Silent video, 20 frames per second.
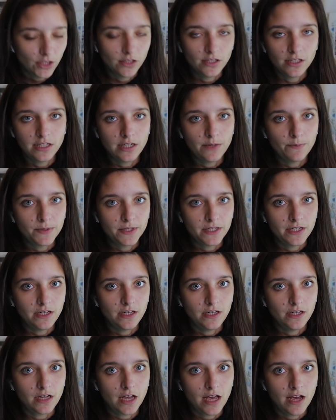Now, the deep
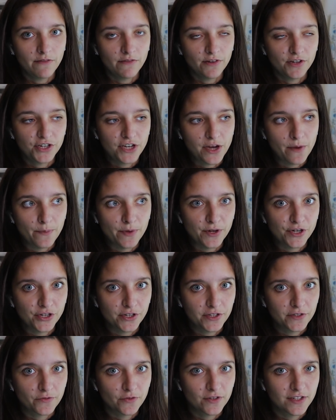sea average
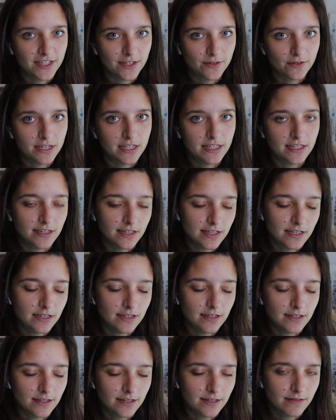temperature is 4 degrees
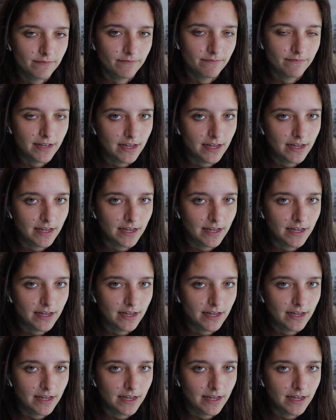Celsius.